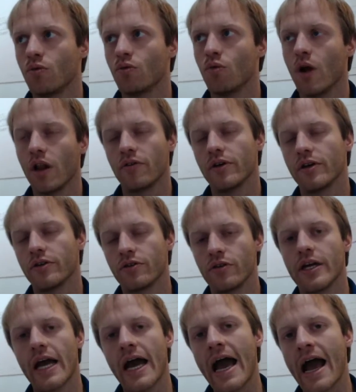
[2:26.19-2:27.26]
relevant to
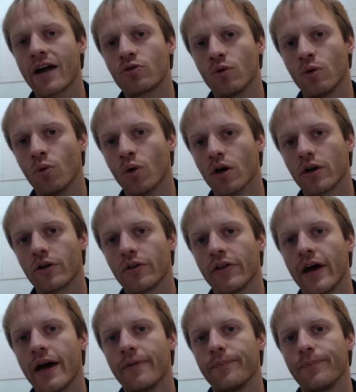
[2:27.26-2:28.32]
the actual work
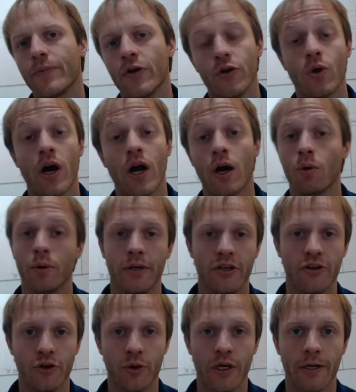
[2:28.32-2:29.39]
that the new hire would be
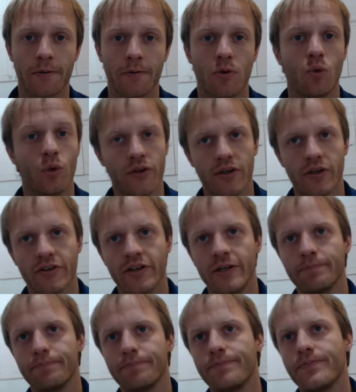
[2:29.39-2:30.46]
doing with their
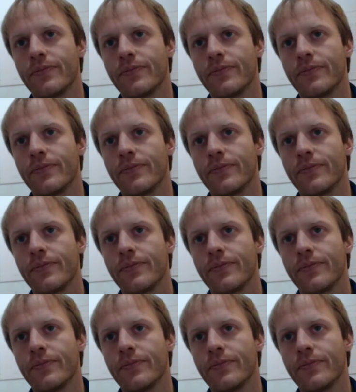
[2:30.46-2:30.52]
team.